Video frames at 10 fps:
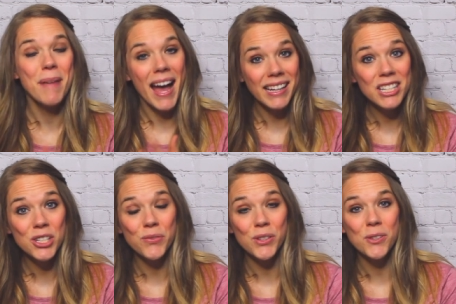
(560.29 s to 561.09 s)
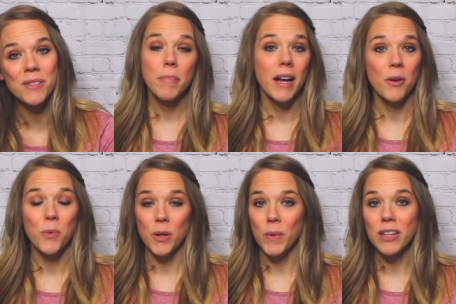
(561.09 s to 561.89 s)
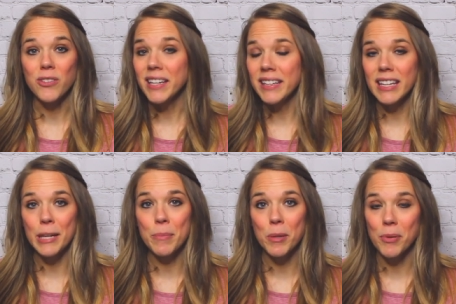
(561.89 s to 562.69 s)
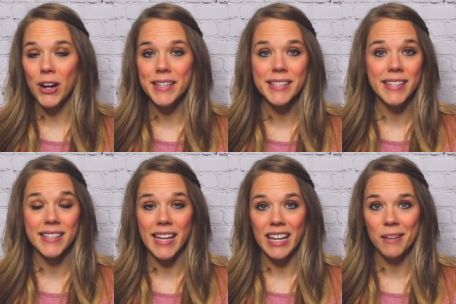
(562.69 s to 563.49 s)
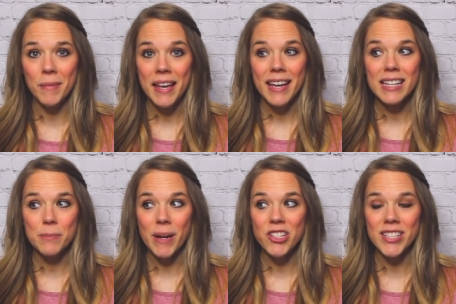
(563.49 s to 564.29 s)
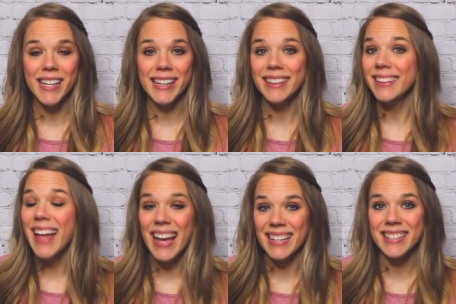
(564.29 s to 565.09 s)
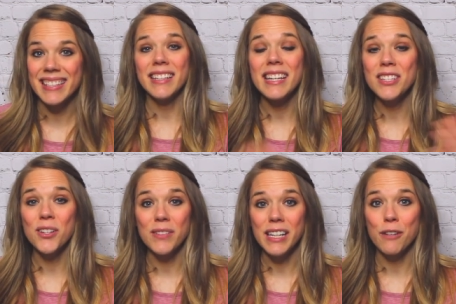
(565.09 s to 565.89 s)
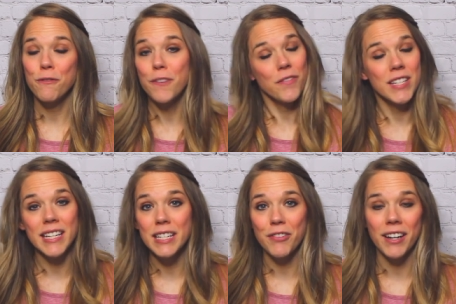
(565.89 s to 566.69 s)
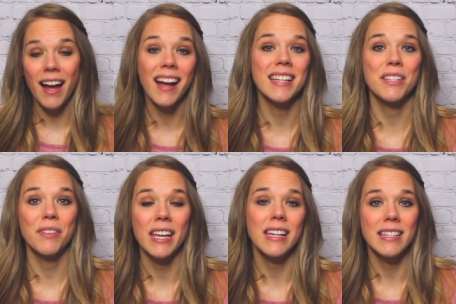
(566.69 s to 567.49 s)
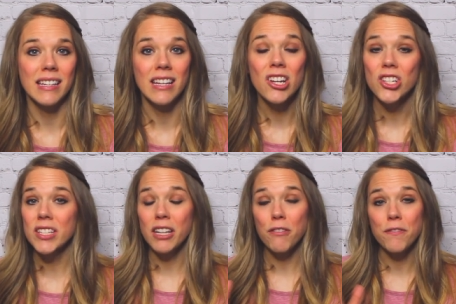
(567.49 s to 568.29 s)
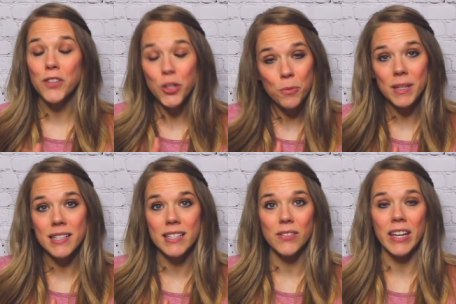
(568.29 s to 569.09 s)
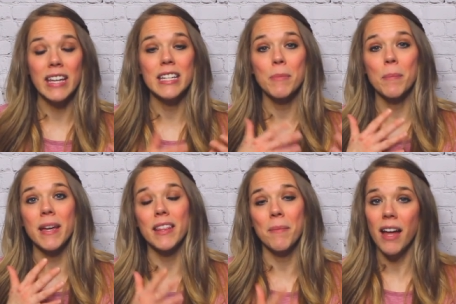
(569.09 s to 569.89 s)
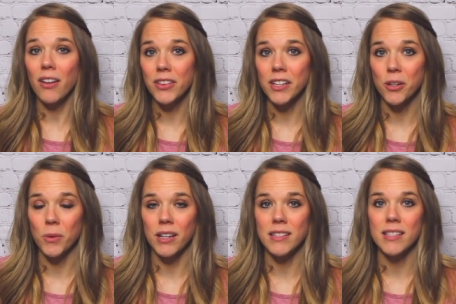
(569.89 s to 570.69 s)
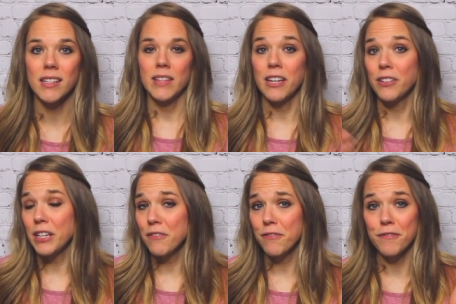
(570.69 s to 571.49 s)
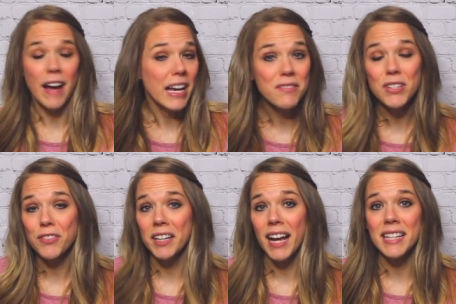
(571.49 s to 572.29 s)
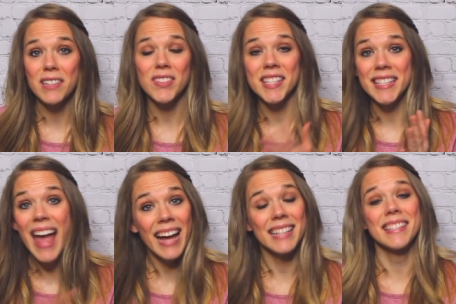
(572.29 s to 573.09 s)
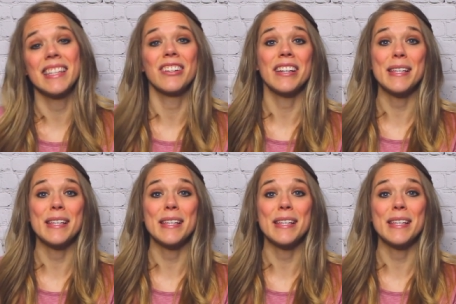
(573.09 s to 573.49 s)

packaged food, but one way you can keep your price the same is by just getting less. Kids don't need 15 different kinds of candy. Just get a few pieces of candy, but make them healthier ones. They don't need five different kinds of snacks in their